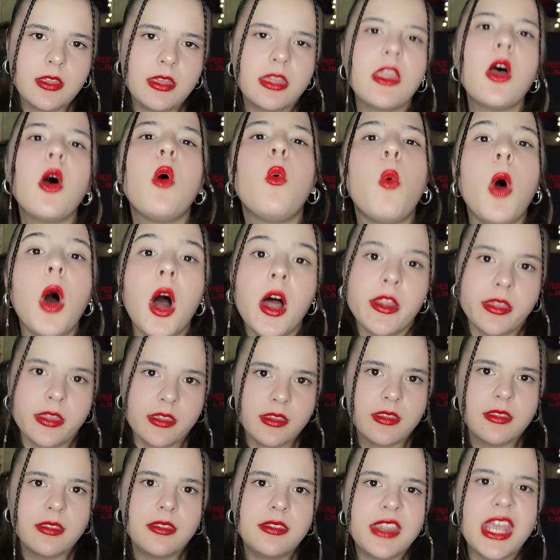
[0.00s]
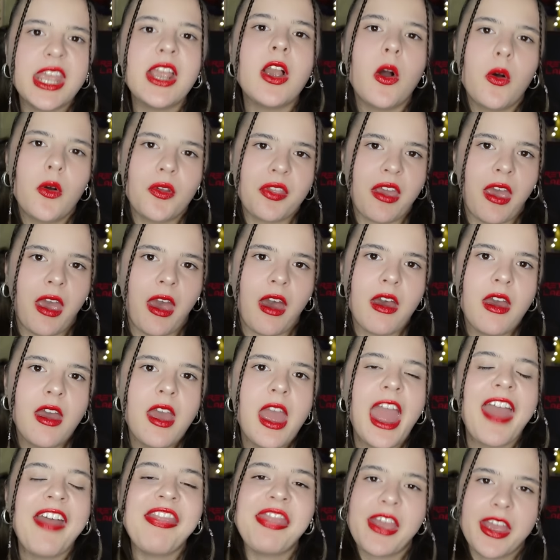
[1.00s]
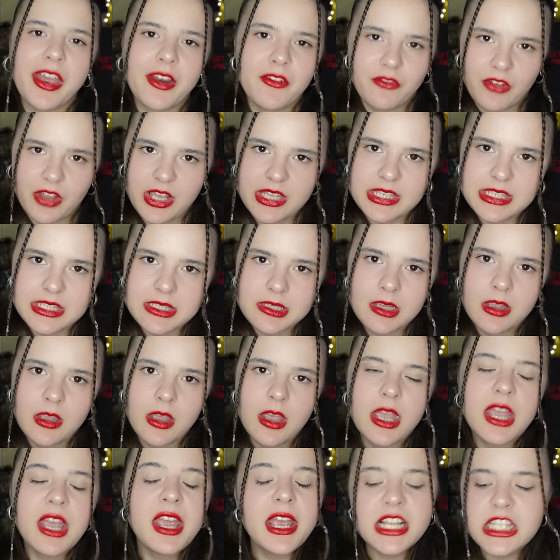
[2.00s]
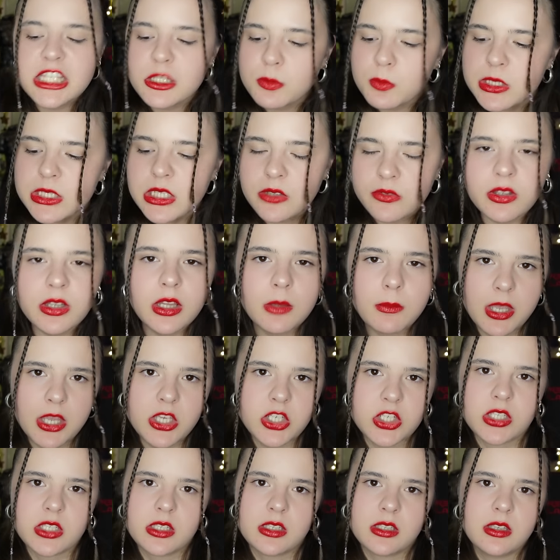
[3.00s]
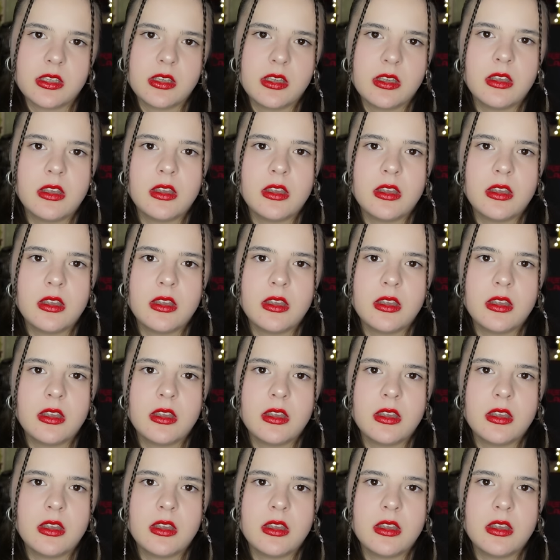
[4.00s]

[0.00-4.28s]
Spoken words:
The one. They go there, and they invest. It's specifically mentioned.